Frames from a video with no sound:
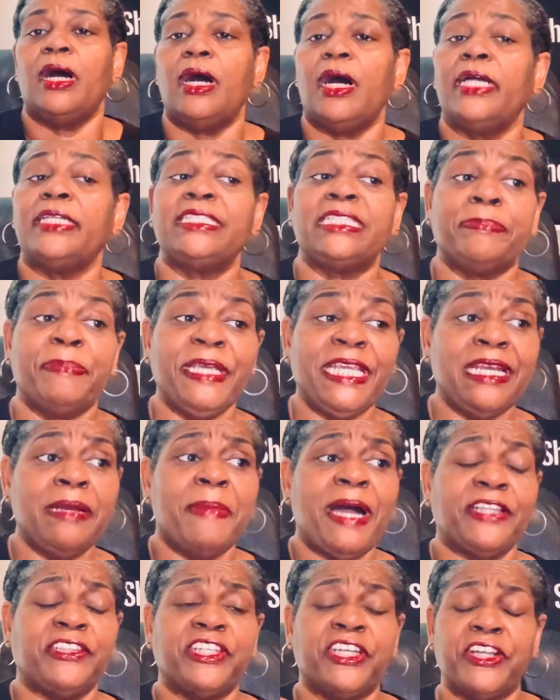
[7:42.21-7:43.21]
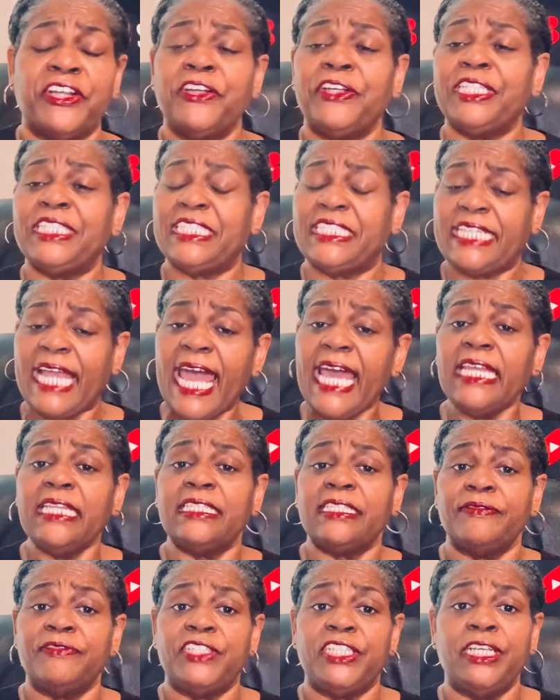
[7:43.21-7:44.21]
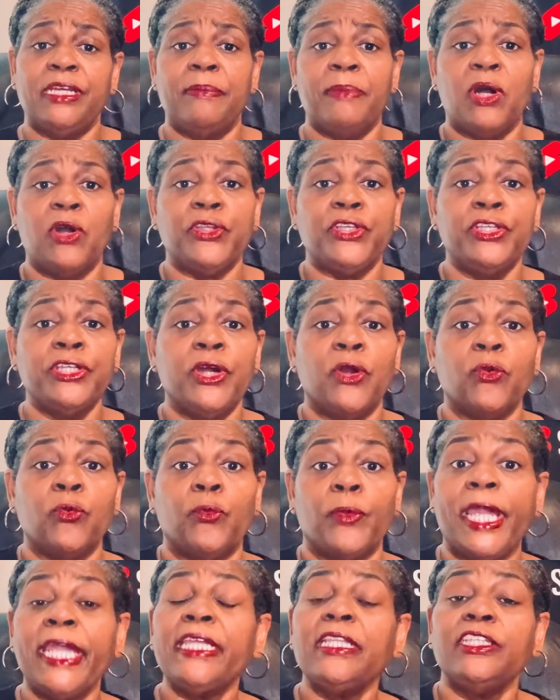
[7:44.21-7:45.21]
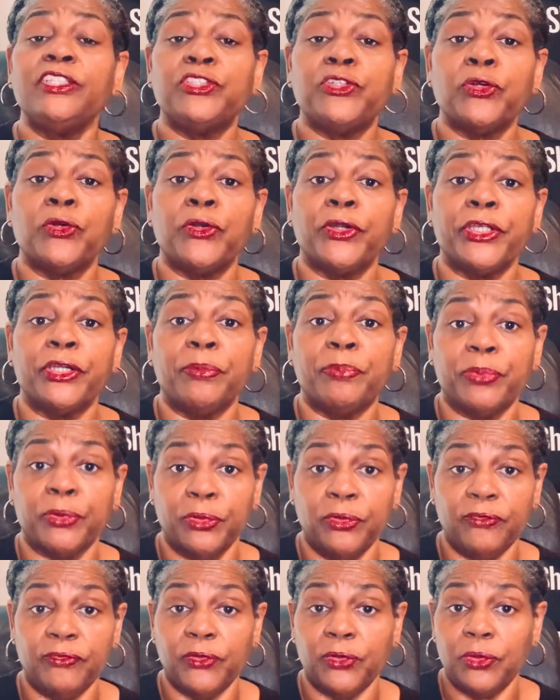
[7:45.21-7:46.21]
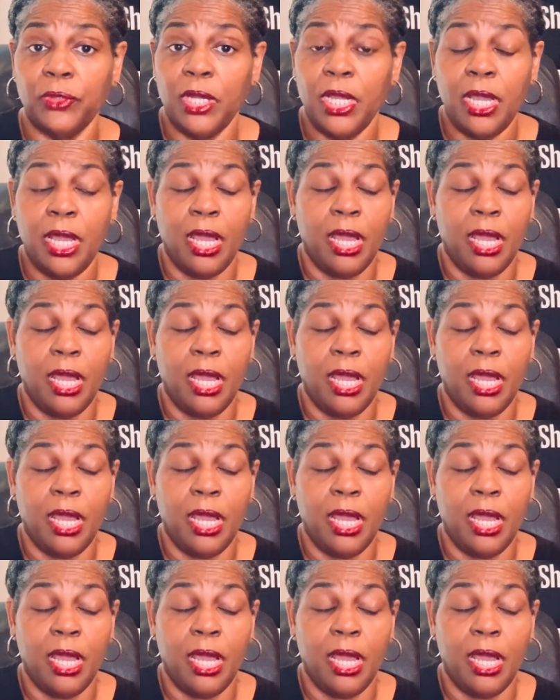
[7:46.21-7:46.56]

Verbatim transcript: And speaking about the current status of GMO, you know, regulatory approval.